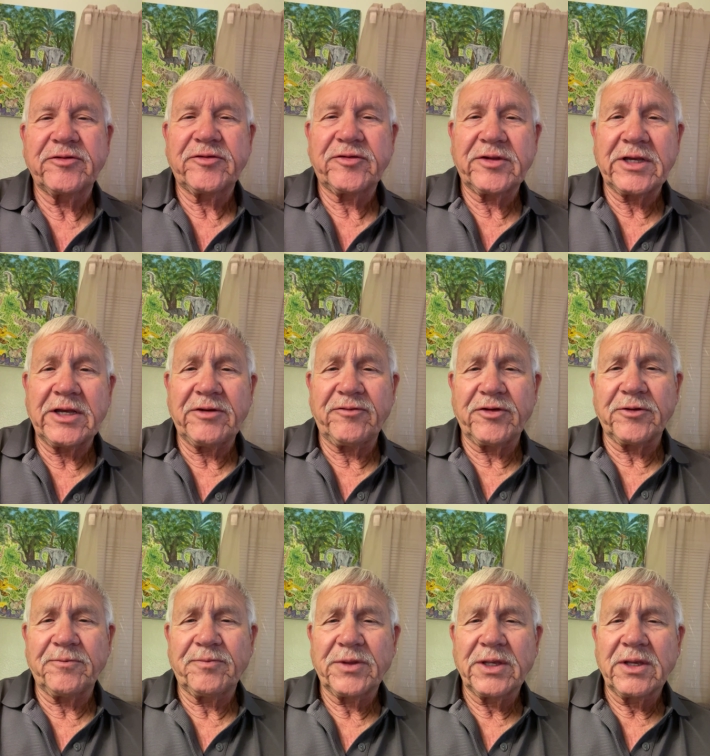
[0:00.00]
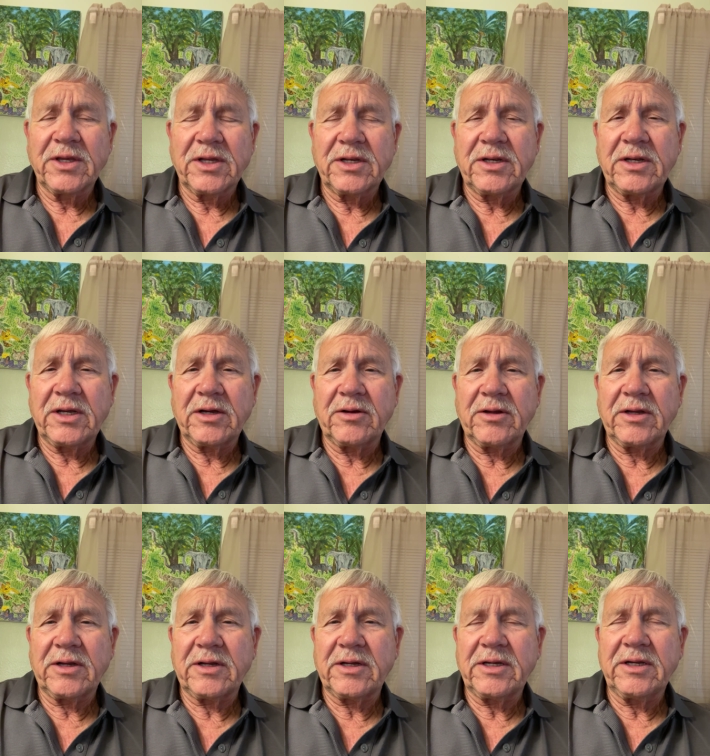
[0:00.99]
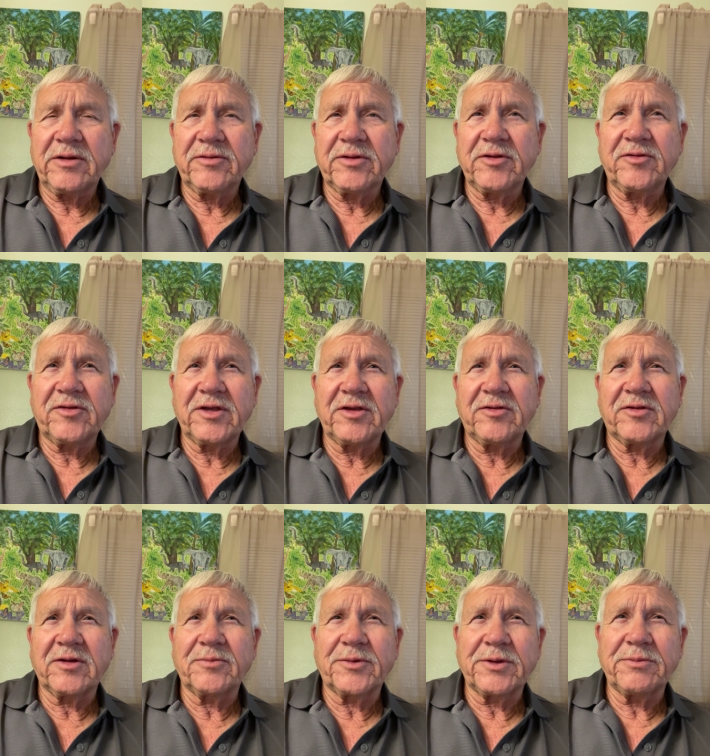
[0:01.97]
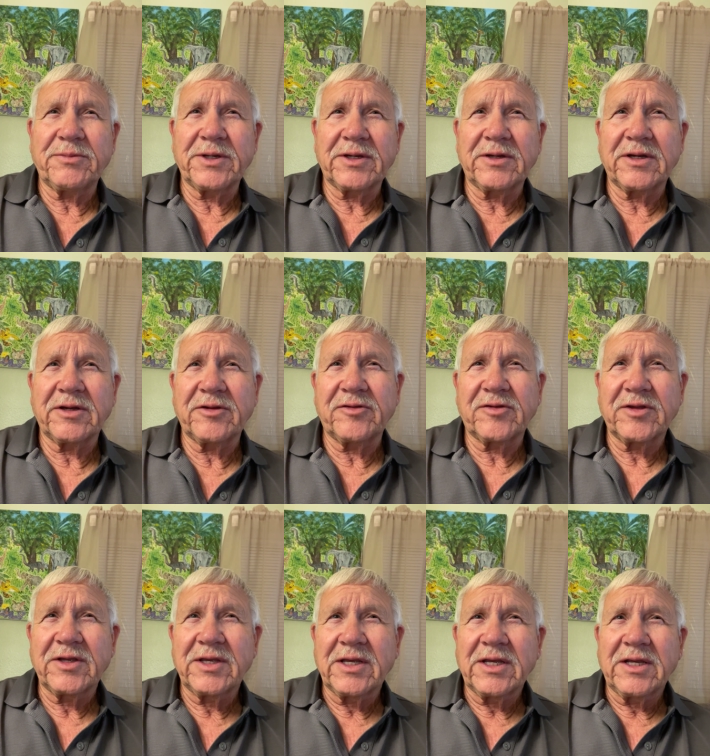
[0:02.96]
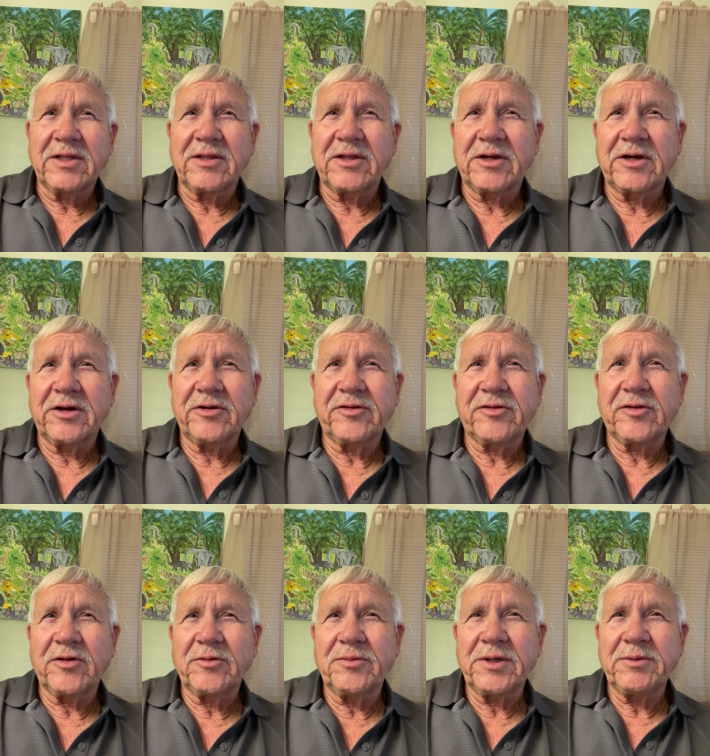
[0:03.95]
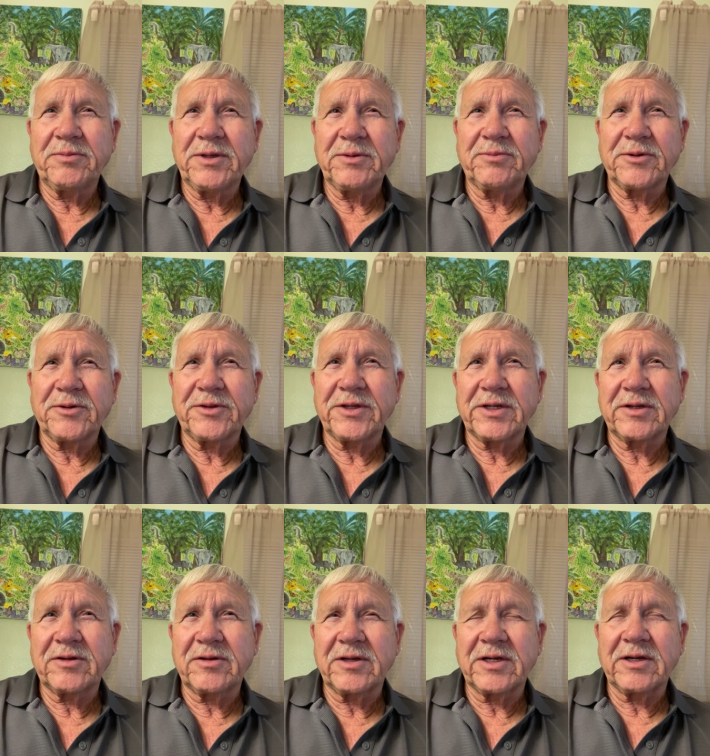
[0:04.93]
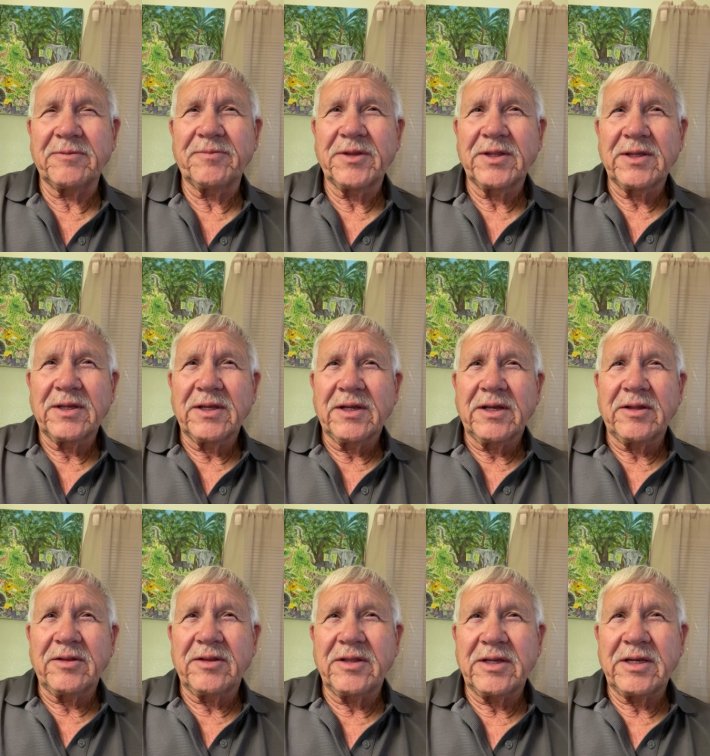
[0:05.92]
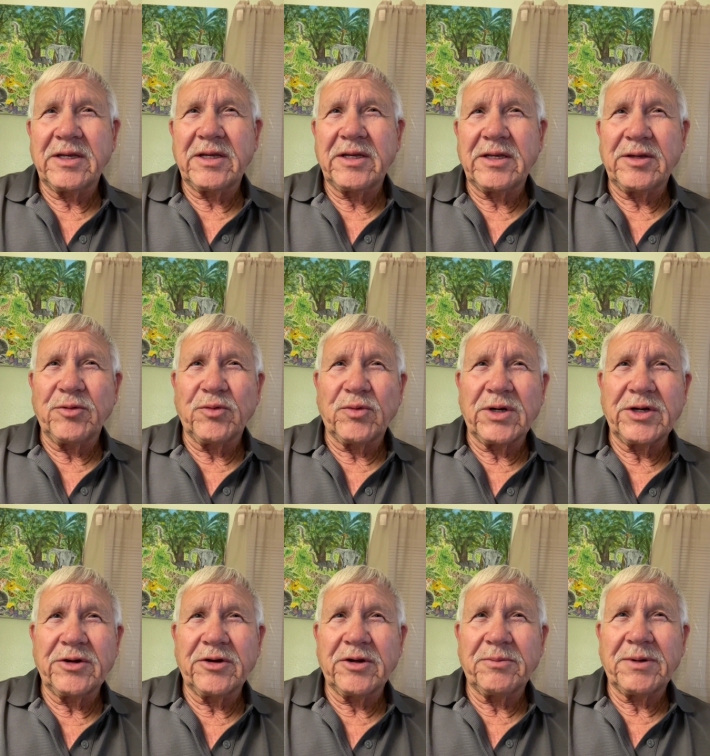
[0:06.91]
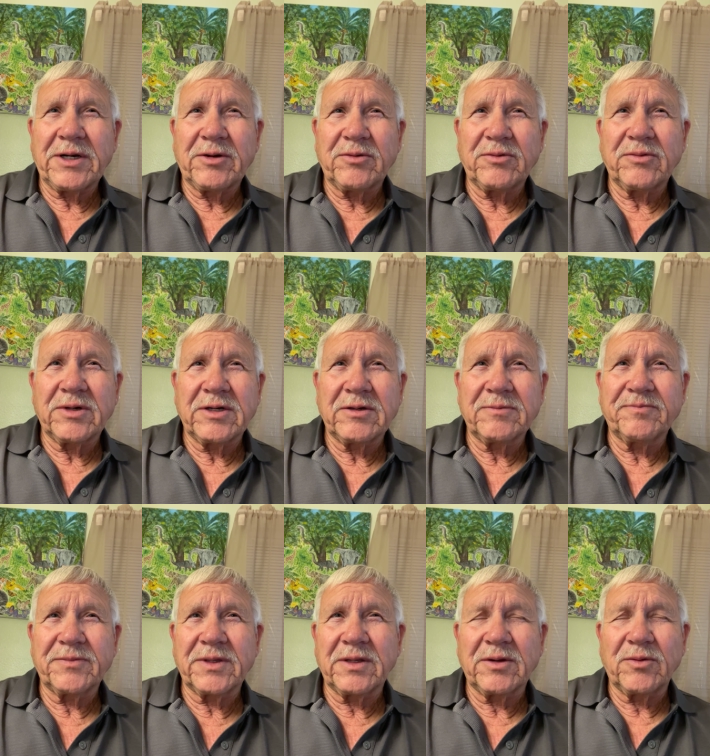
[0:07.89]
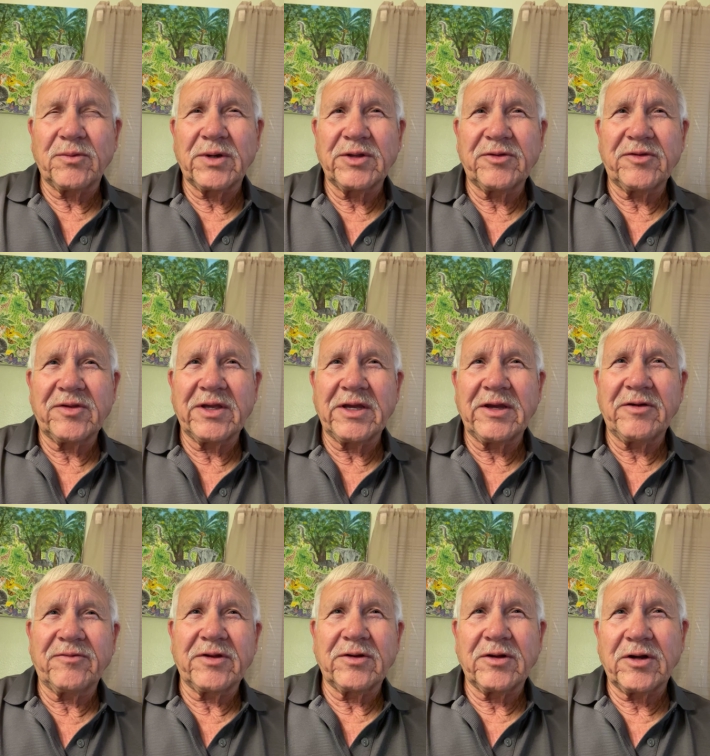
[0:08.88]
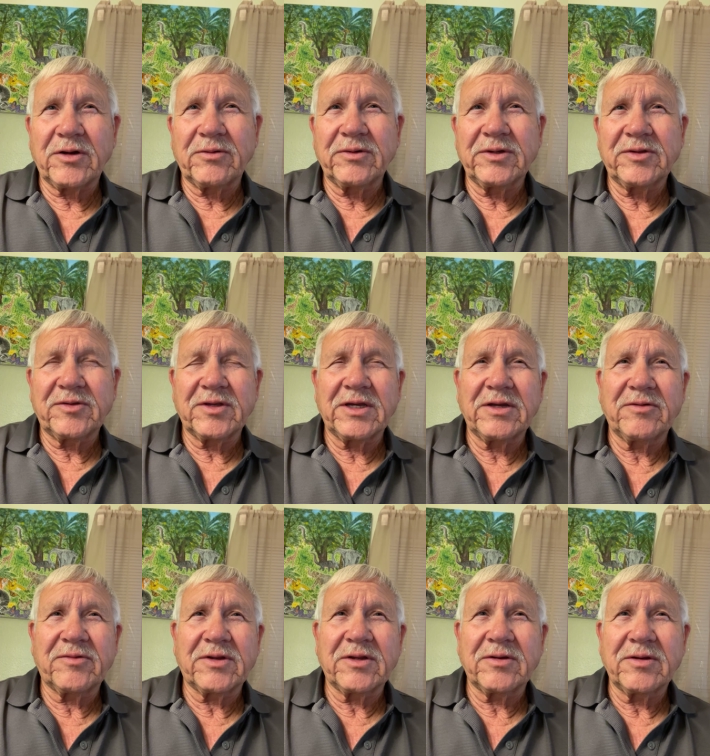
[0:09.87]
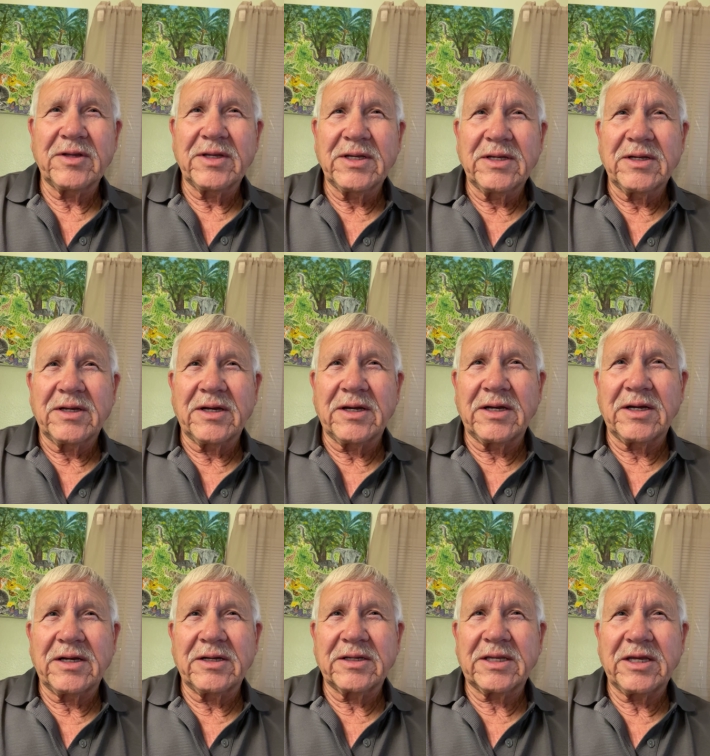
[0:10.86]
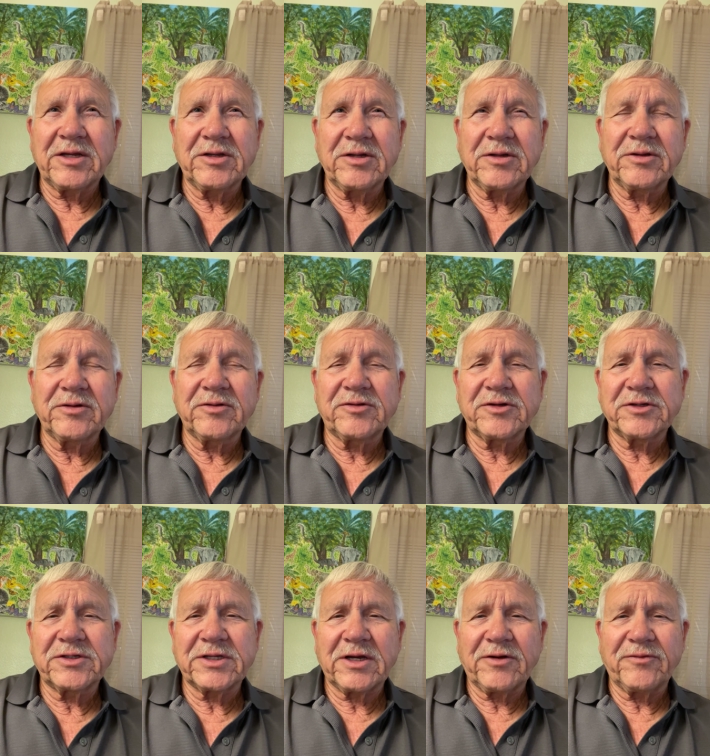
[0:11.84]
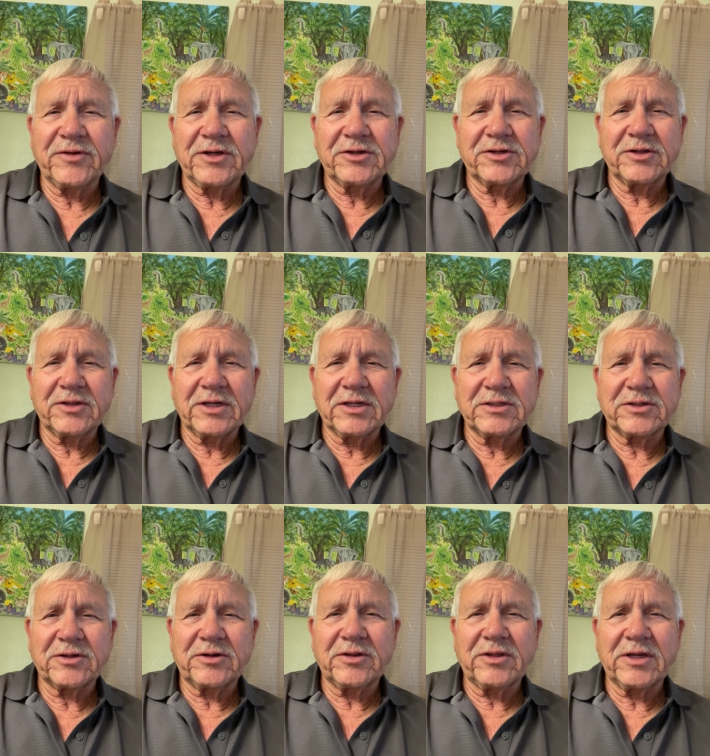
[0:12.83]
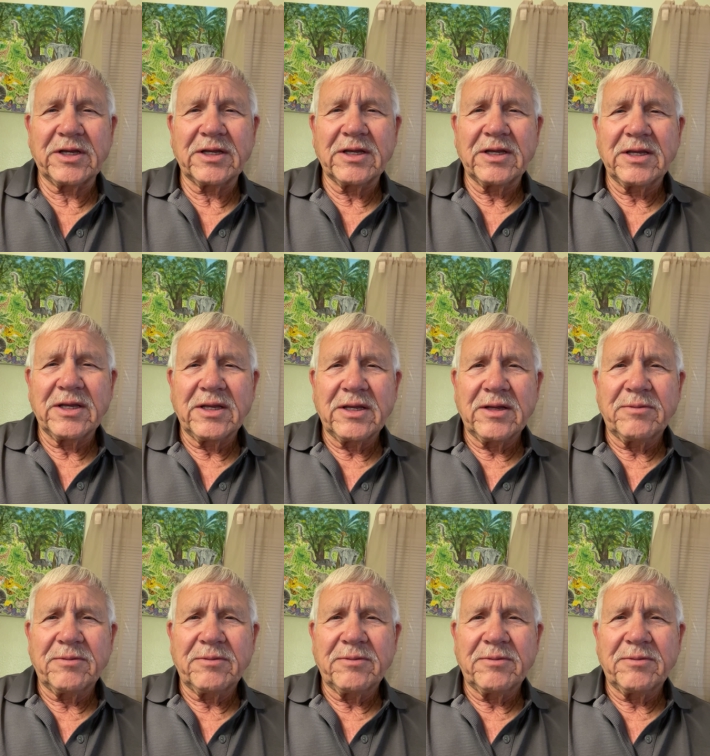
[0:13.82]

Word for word: to save you. Now, I have to say something because there are so many people that uh, they wonder about, well, once saved and always saved, and uh, can you lose your salvation, that sort of thing.